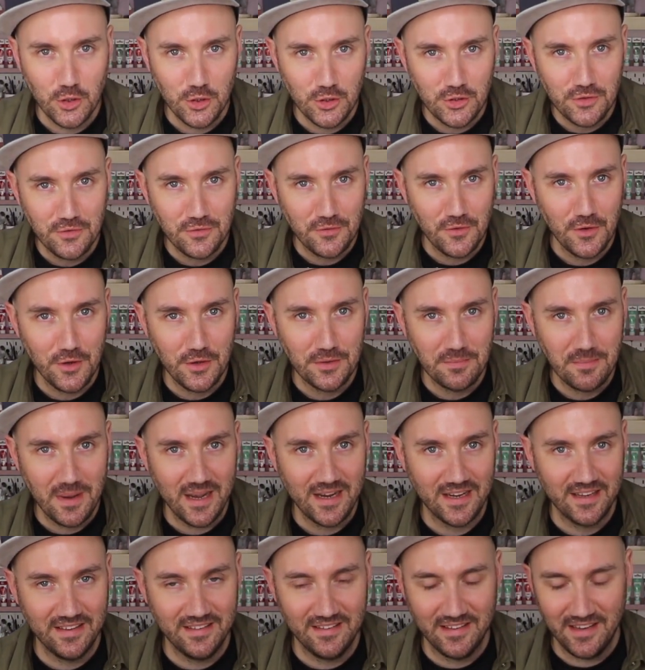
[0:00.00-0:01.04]
Good Food
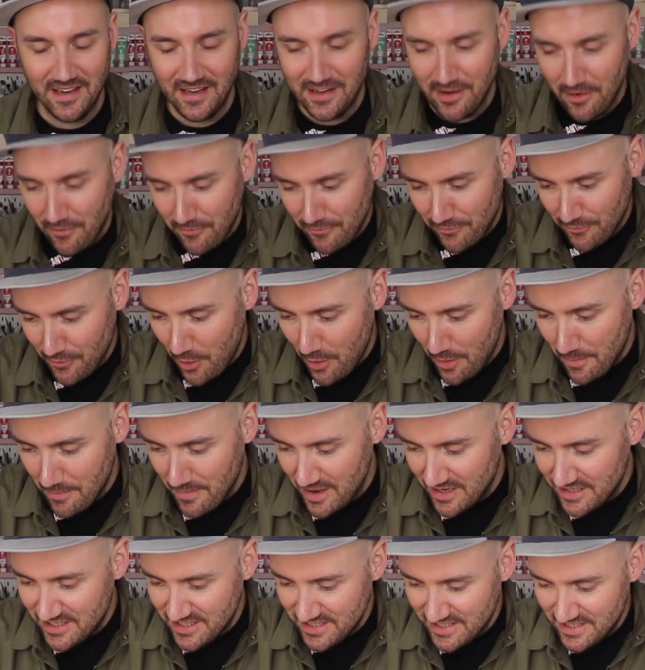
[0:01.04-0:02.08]
magazine from
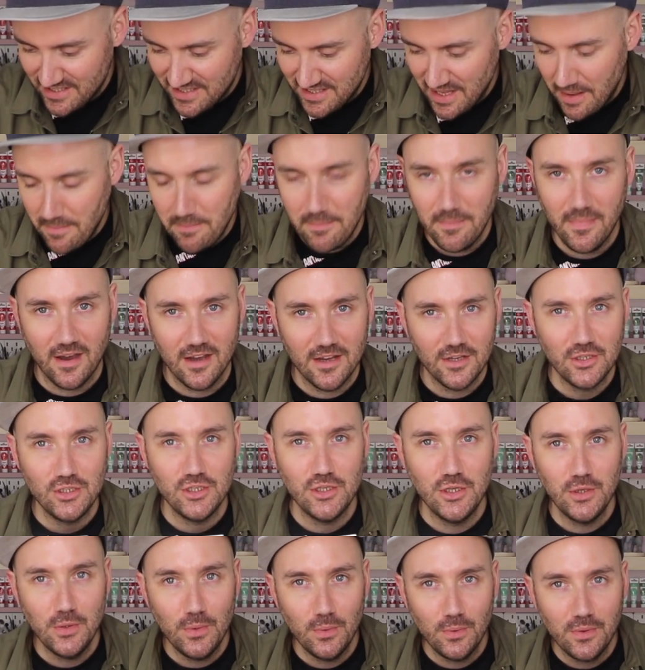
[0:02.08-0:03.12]
December
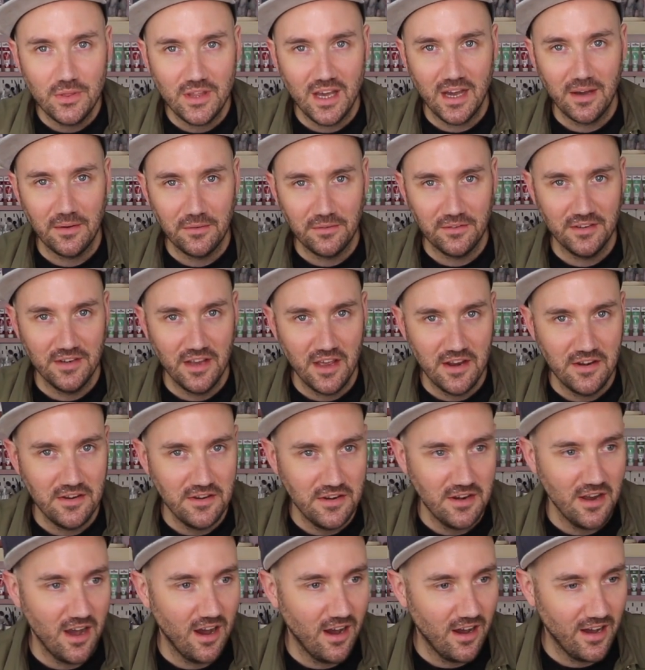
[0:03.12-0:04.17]

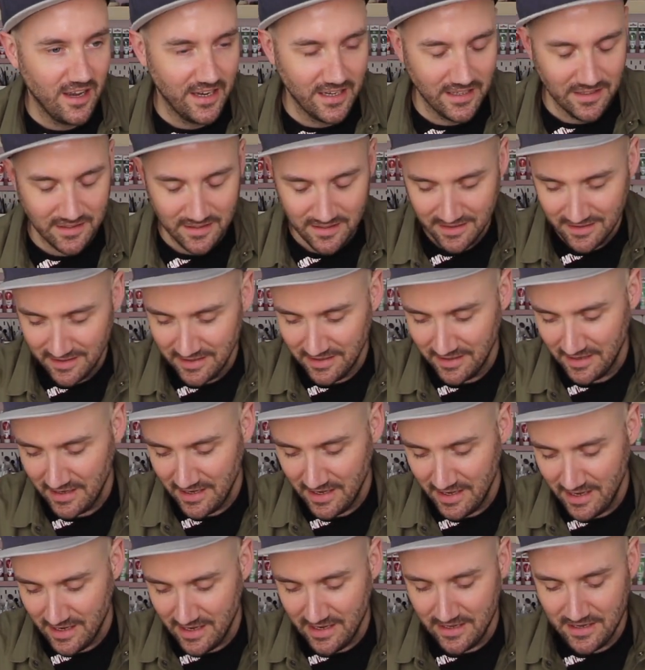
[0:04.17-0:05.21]
2009.
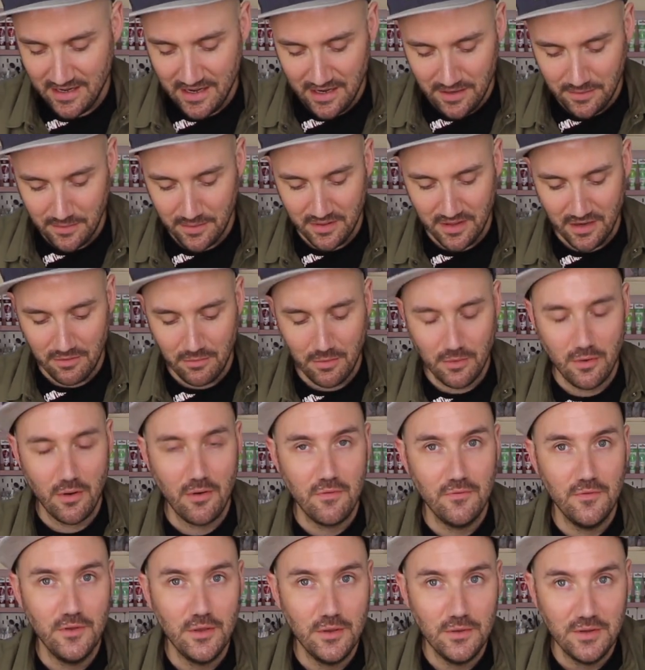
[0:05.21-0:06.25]
Now, there are a
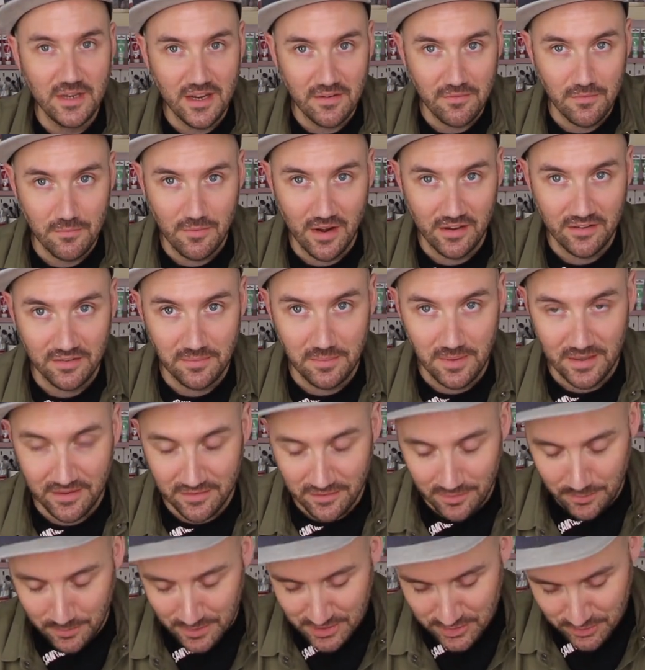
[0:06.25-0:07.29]
few different recipes
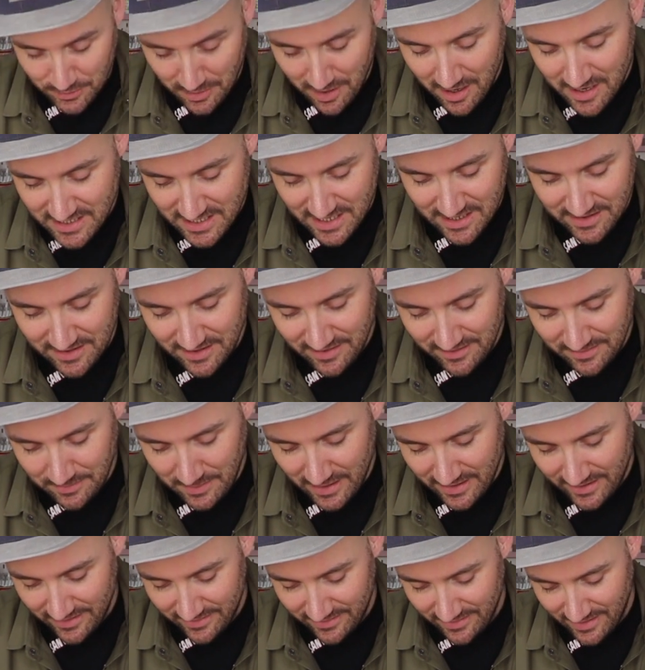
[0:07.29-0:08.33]
that we tried in this
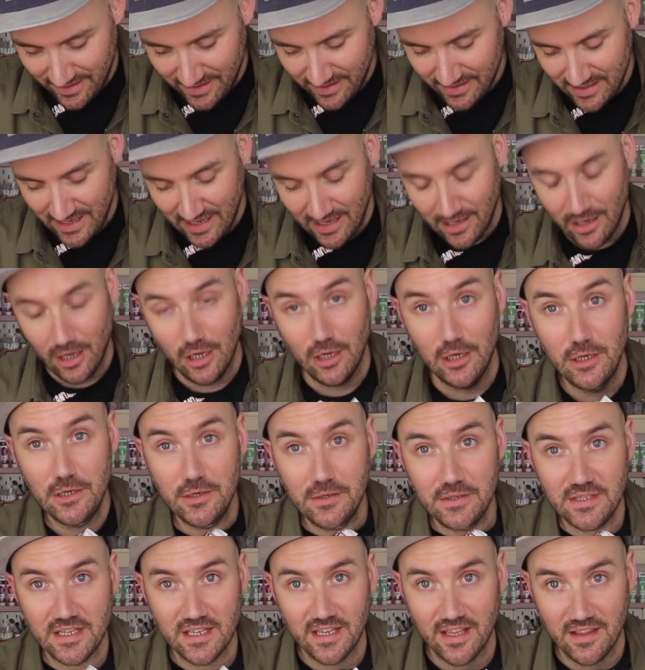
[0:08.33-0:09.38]
magazine,
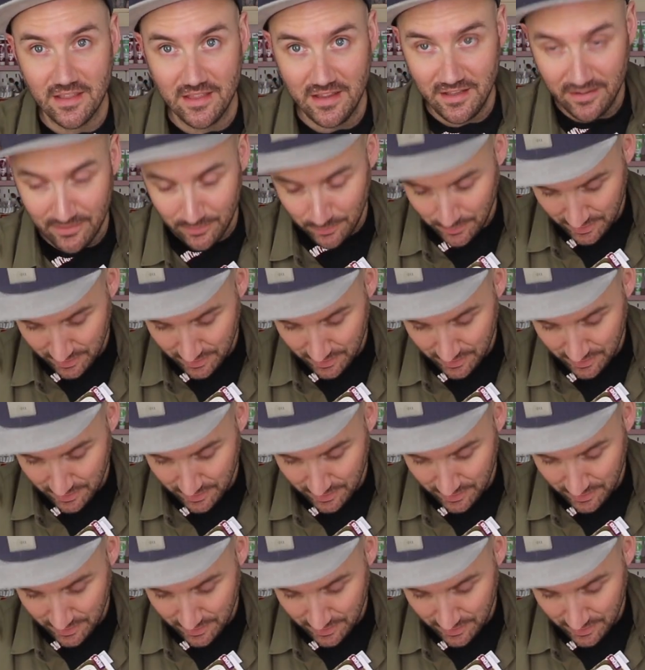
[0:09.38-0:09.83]
including this